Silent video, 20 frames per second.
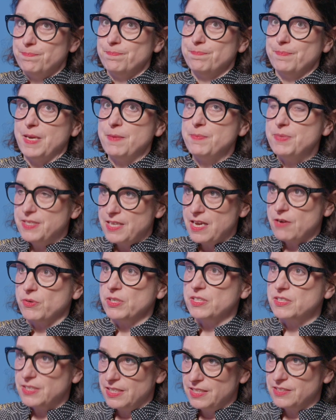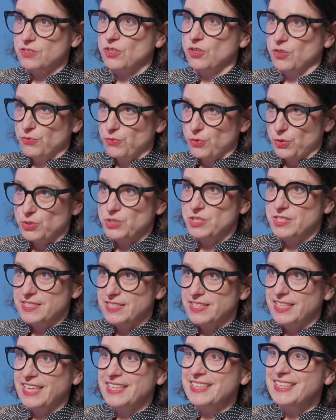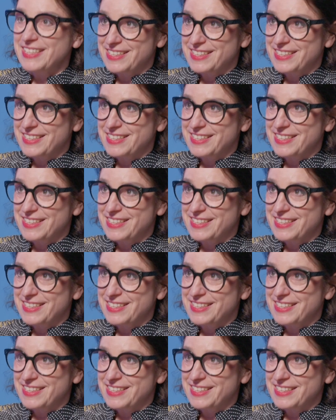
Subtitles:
maybe there it converges again,